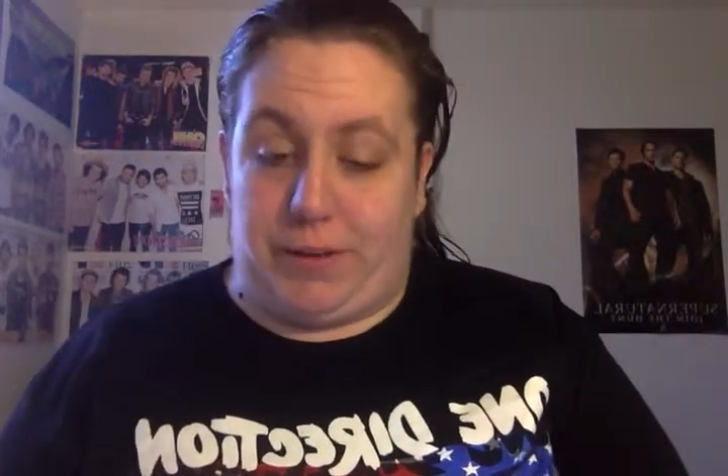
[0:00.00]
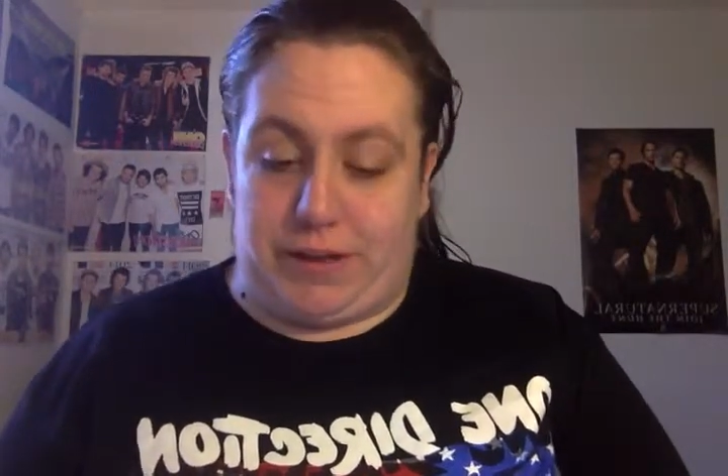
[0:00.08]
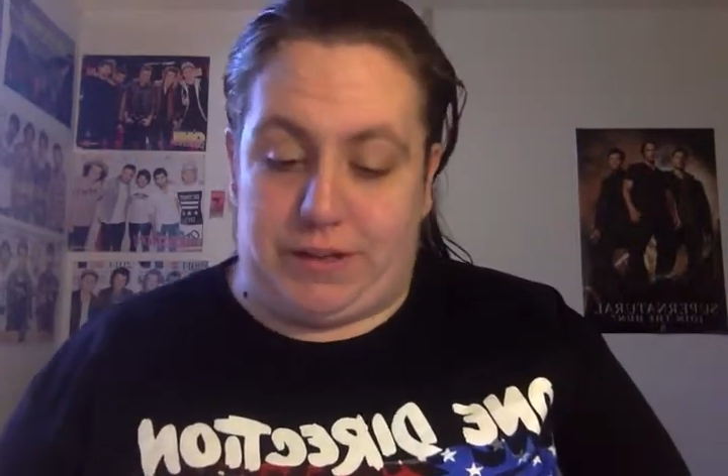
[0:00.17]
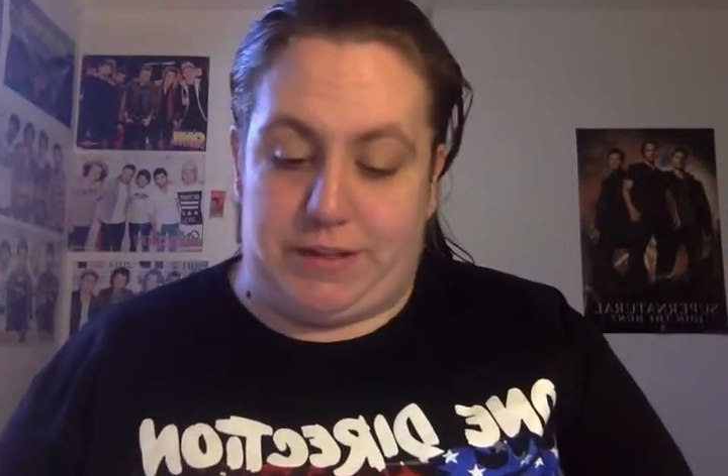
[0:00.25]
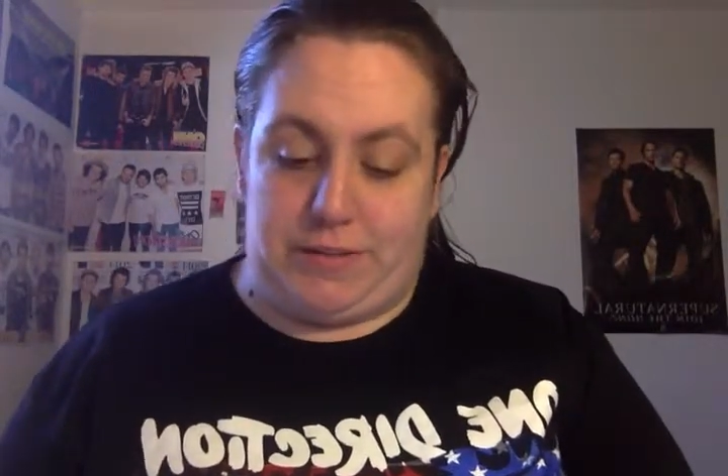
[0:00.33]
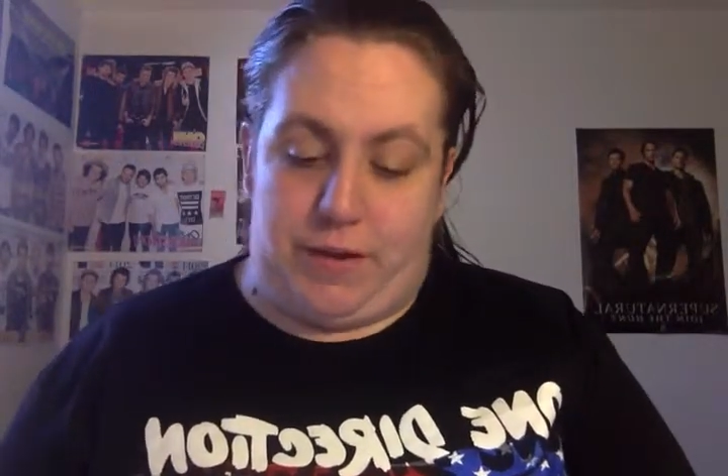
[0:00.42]

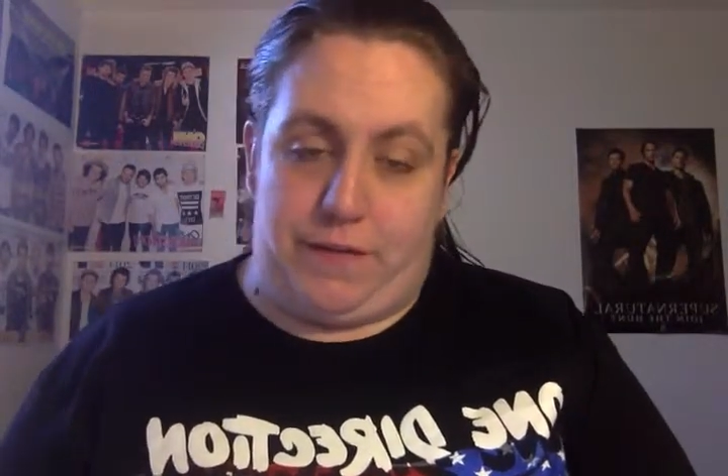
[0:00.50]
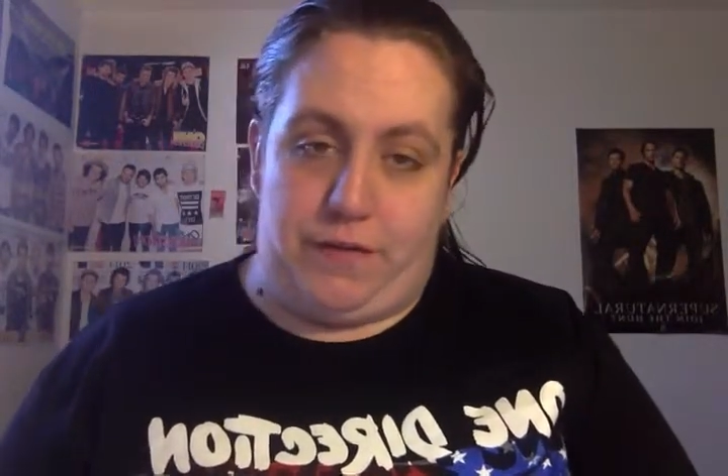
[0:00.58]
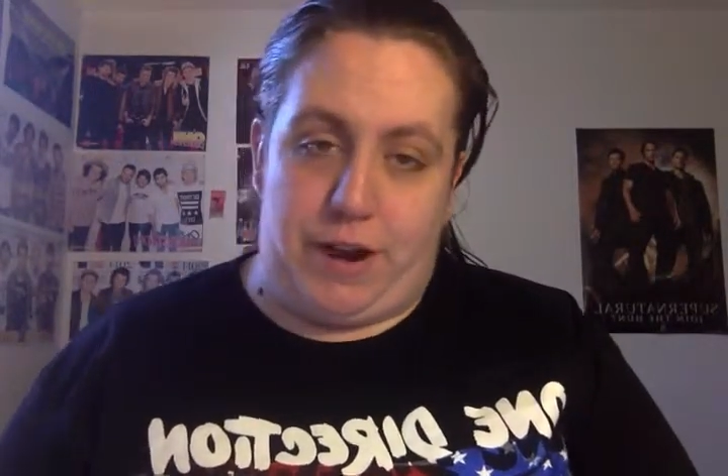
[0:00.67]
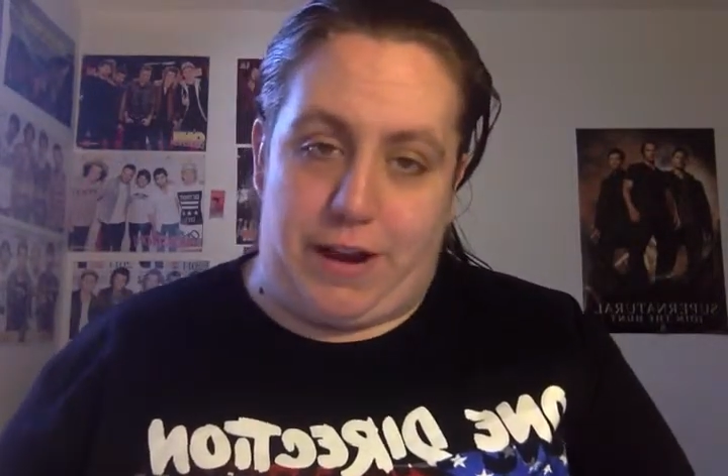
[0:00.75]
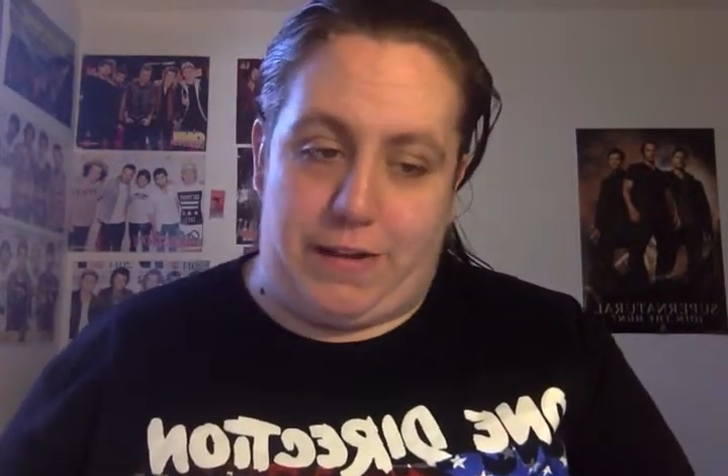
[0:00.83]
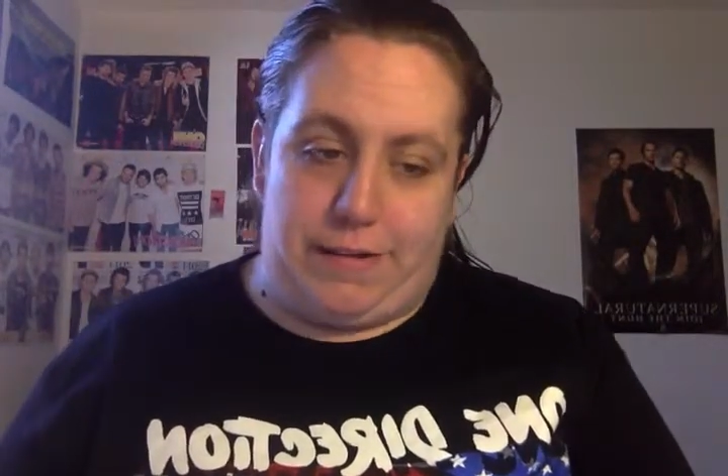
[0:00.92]
because my
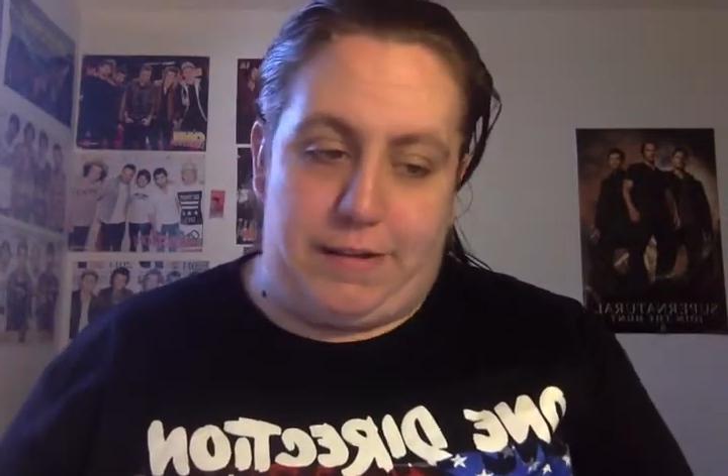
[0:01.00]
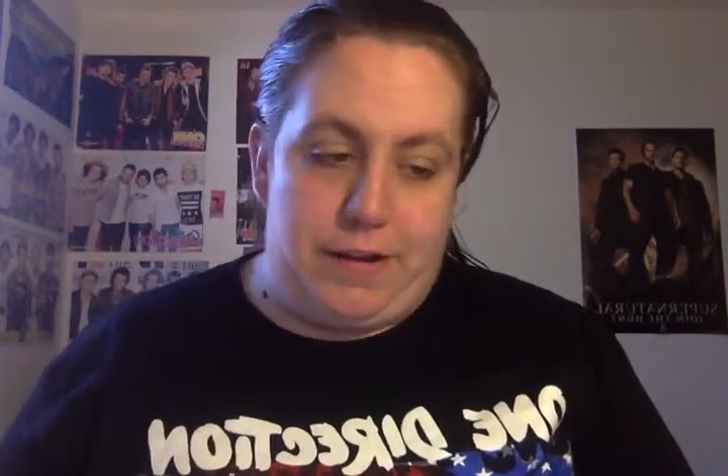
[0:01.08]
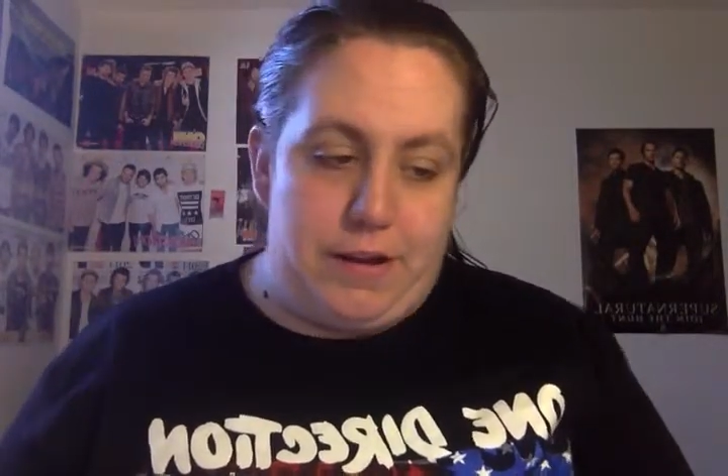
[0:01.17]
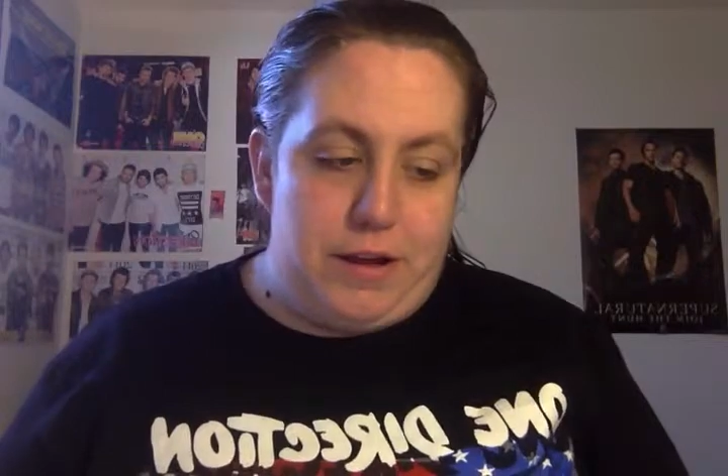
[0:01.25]
friends,